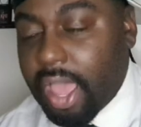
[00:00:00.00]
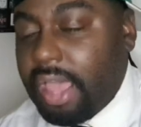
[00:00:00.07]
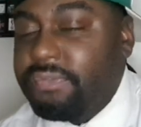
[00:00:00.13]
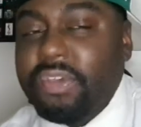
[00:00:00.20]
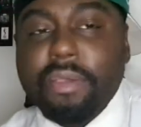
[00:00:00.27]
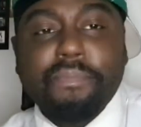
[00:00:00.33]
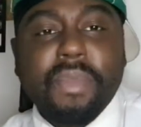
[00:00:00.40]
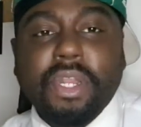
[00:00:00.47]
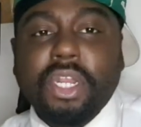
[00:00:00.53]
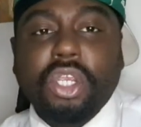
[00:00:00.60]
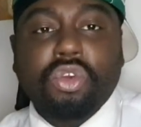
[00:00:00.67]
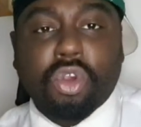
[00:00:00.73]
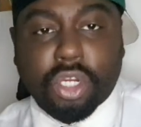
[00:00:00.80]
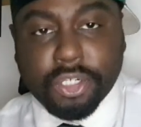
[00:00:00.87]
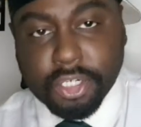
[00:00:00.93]
had many
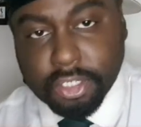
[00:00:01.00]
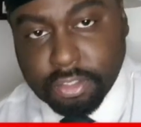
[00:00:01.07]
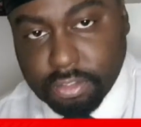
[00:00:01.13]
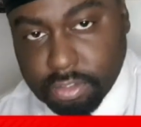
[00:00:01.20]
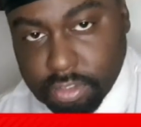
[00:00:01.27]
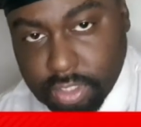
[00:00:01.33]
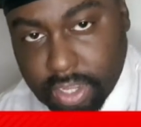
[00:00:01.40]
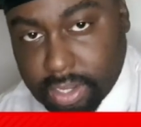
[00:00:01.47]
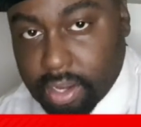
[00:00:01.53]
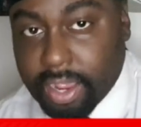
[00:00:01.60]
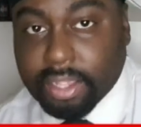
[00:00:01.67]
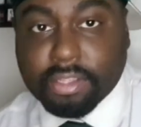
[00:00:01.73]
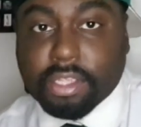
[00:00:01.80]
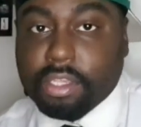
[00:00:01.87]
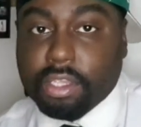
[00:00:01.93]
crushes, yeah,
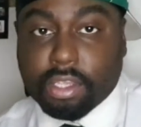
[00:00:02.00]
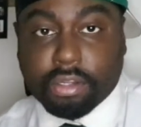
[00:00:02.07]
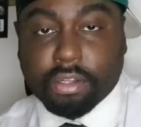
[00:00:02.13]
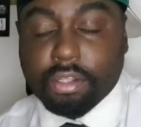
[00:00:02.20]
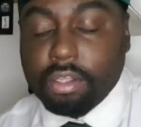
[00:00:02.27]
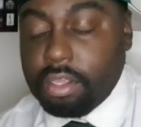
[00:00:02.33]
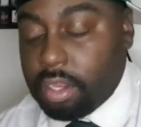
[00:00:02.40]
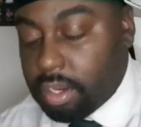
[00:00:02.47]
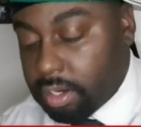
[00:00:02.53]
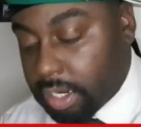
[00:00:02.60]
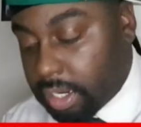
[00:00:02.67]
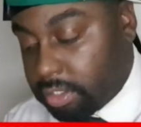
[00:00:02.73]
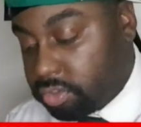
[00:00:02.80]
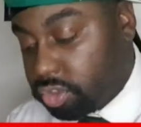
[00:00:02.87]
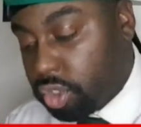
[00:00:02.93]
as a kid,
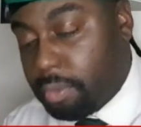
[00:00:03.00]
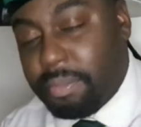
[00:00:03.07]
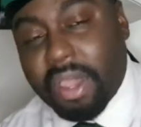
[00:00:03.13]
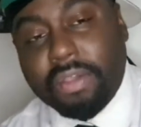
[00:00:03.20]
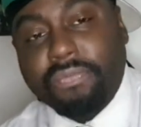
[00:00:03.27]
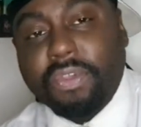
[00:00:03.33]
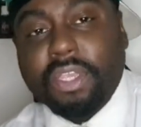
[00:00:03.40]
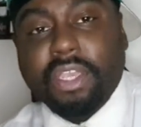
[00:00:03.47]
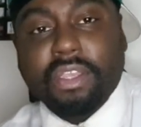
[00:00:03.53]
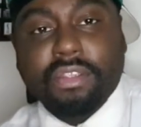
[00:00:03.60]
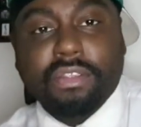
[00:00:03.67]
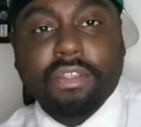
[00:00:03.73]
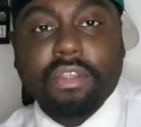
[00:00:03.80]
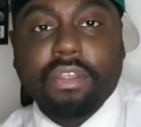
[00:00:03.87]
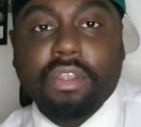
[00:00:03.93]
yeah? So my thing
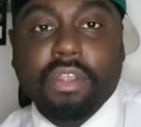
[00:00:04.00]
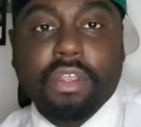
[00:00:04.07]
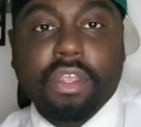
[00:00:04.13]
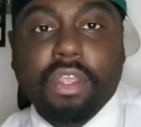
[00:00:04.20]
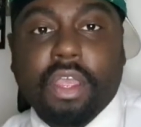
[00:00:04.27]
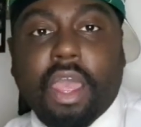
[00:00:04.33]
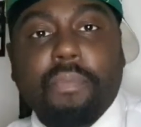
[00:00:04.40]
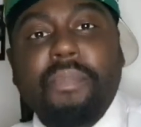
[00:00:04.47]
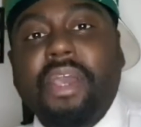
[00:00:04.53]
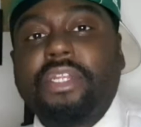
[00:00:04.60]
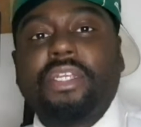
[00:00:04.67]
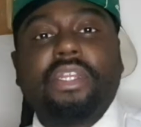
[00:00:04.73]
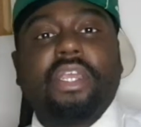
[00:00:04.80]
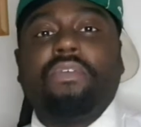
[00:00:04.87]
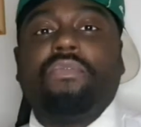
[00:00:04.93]
is,
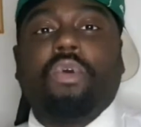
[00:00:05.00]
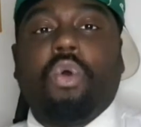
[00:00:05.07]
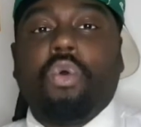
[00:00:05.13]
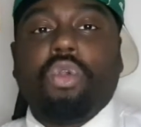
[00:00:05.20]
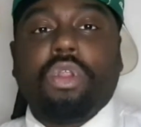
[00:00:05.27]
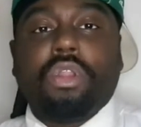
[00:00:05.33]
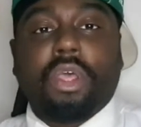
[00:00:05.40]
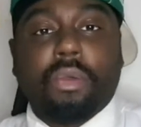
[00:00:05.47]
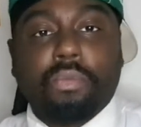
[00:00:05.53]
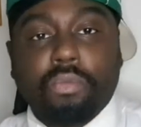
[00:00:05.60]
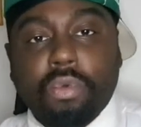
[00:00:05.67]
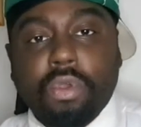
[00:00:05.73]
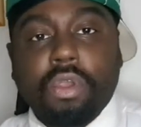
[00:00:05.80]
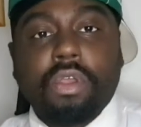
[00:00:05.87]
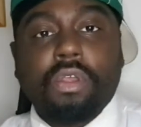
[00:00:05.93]
imagine if all of them,
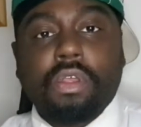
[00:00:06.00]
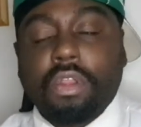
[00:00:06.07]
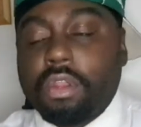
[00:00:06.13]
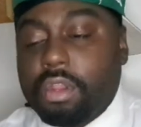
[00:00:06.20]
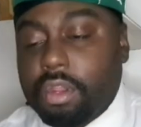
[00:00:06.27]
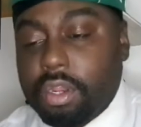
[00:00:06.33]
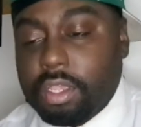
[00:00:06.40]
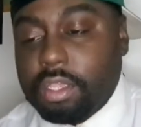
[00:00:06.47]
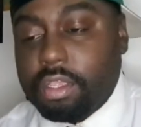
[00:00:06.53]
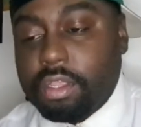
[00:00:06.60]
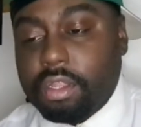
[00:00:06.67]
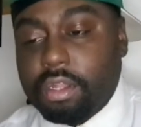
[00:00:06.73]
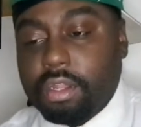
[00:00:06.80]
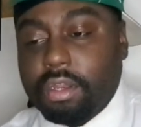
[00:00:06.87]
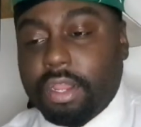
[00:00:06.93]

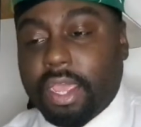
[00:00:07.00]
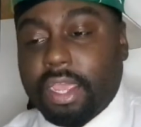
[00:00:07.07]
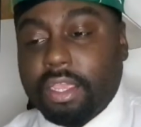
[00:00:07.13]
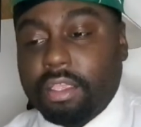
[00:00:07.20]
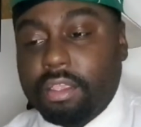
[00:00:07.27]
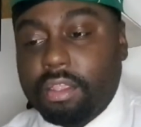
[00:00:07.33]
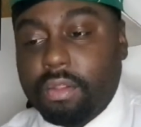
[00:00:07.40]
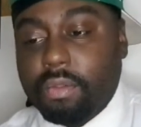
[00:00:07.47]
like,